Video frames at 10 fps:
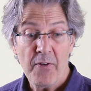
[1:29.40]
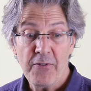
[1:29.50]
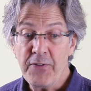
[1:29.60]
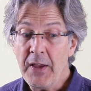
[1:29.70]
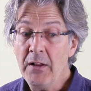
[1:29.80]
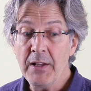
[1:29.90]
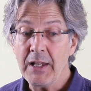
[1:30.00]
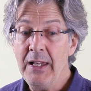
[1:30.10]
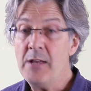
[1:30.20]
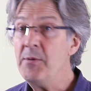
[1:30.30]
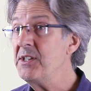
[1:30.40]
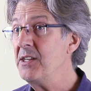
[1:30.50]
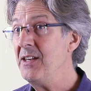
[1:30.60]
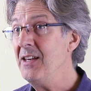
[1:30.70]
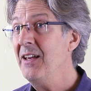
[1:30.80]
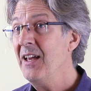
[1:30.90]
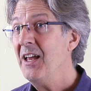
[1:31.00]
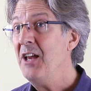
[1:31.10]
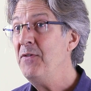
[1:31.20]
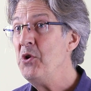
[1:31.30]
Feel at liberty,
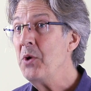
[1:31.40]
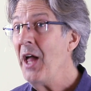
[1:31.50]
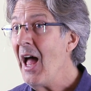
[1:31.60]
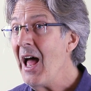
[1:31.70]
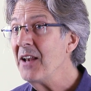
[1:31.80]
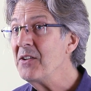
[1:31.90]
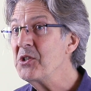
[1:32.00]
if you can,